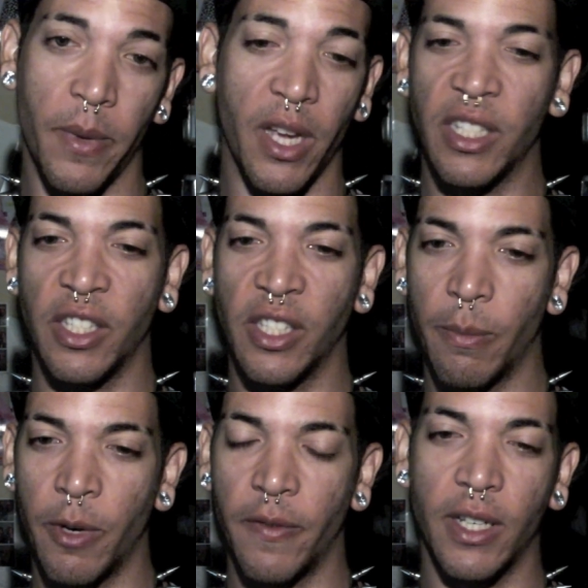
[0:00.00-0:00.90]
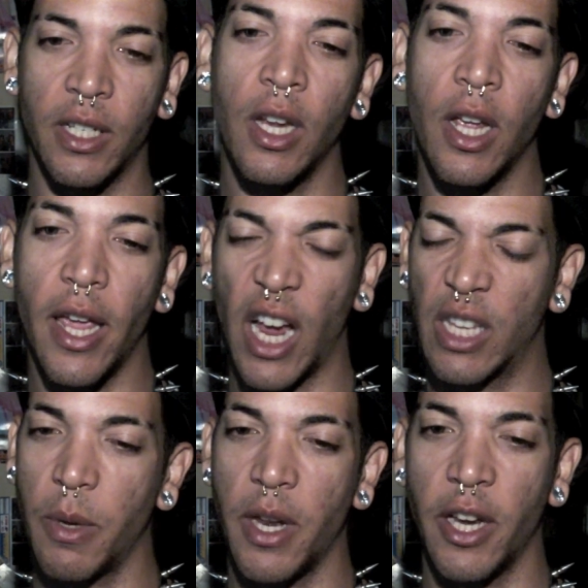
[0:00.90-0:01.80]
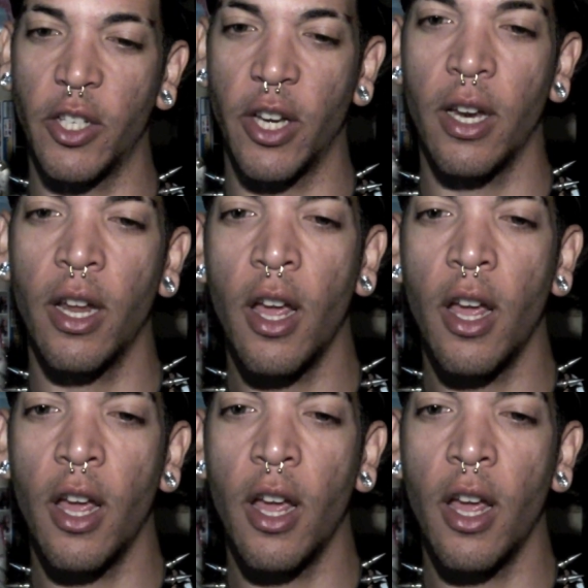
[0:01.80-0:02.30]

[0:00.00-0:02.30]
because it's the perfect explanation.